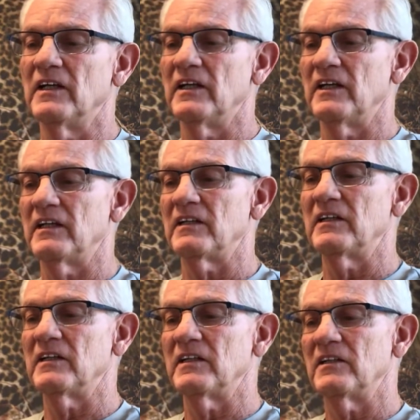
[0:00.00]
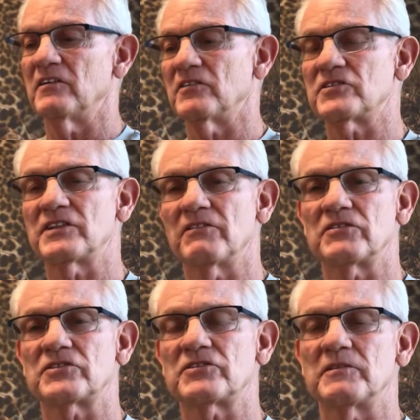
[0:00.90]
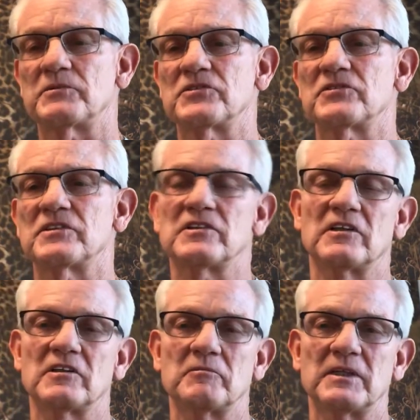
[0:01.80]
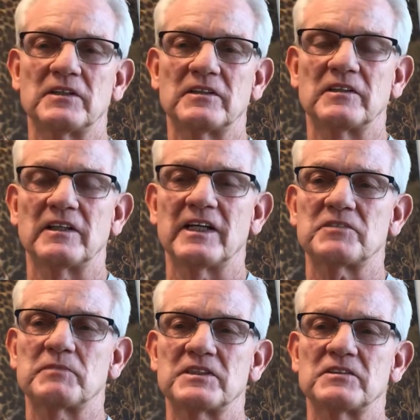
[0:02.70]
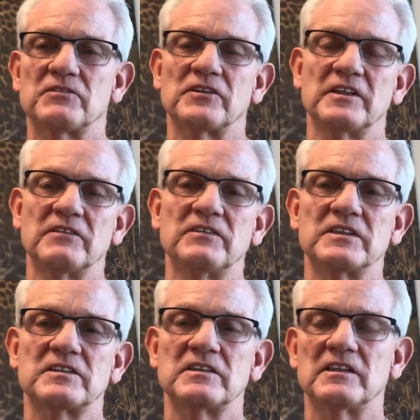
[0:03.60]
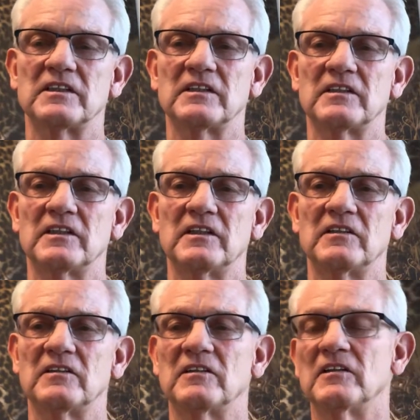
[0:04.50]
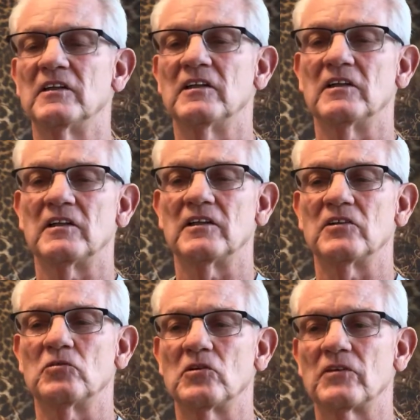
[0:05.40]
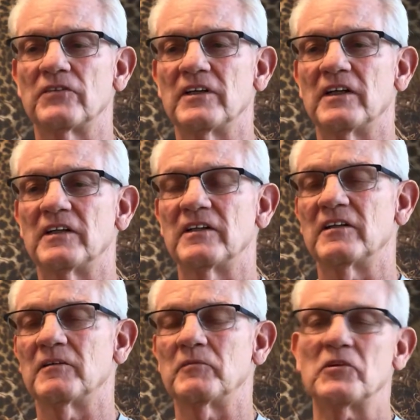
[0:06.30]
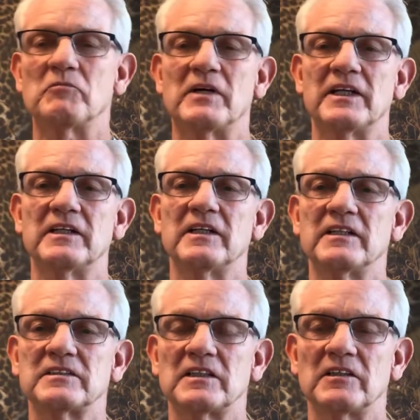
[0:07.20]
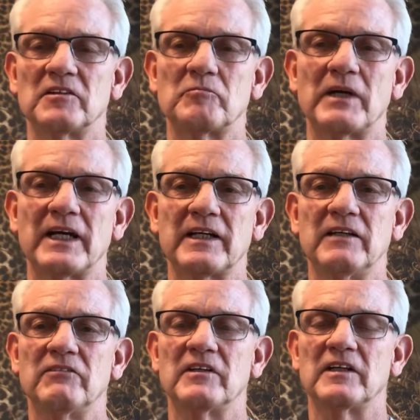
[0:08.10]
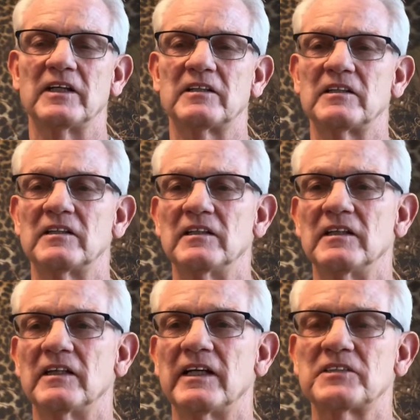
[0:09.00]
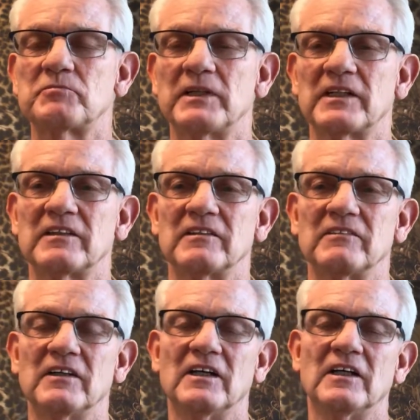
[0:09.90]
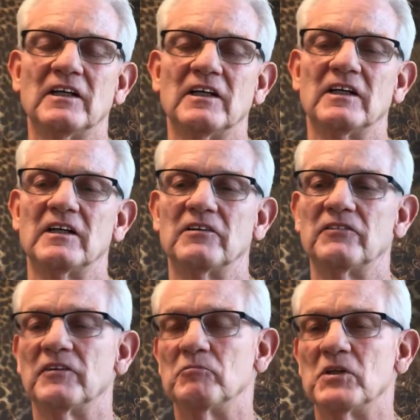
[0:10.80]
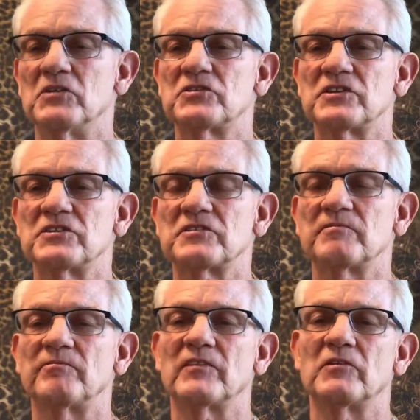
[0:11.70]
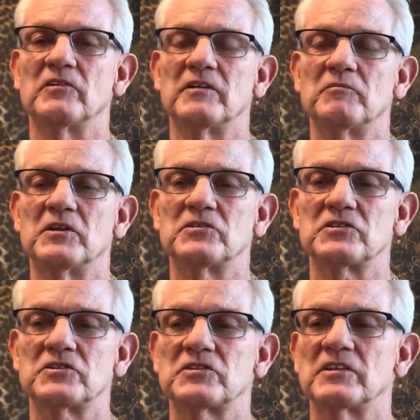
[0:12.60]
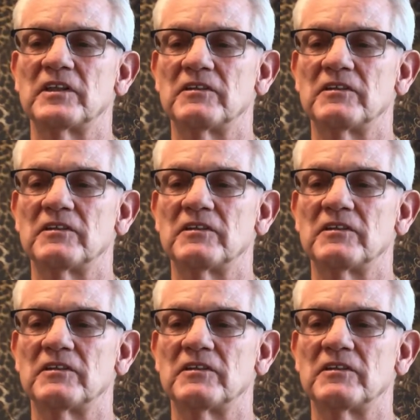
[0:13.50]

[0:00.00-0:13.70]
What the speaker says: And, you know, there's several scriptures that talk about the aspects of forgiveness in the Word of God. You know, I'm reminded as I look back even at the aspect of Moses, when Moses